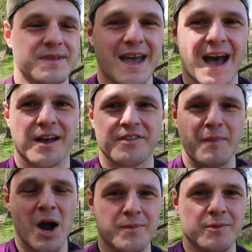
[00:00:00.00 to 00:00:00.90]
Yet at the
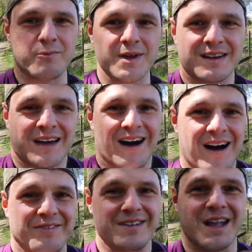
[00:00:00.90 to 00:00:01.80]
moment we
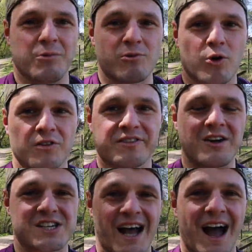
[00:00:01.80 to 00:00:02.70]
can't. We're all
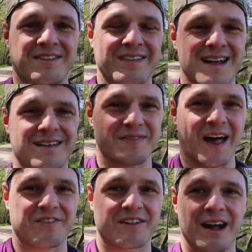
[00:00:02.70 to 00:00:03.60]
socially isolated, and
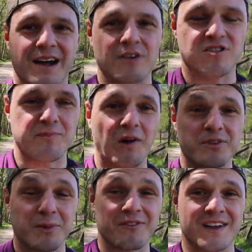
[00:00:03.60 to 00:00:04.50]
that's a
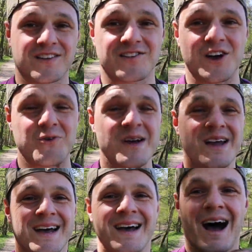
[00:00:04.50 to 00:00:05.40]
responsible thing to do.
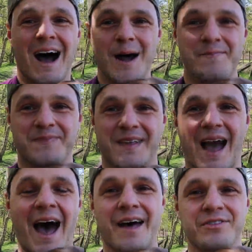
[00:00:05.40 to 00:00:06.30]

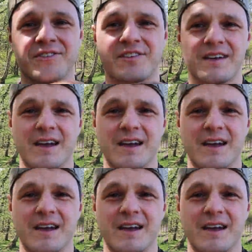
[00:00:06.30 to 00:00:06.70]
And